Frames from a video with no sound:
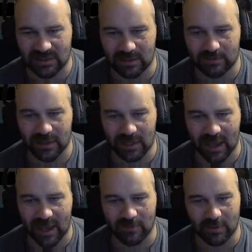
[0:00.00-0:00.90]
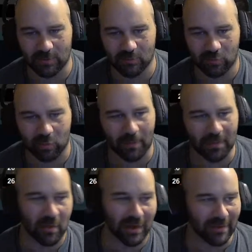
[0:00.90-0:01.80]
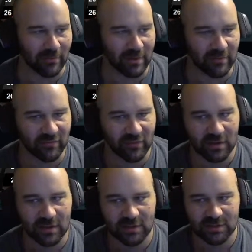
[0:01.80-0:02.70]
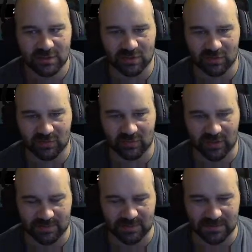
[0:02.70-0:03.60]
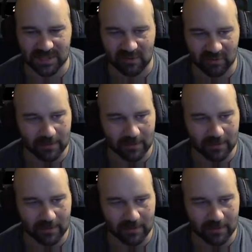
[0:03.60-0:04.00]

he'd be a guy we'd probably want to get rid of to free up some salary.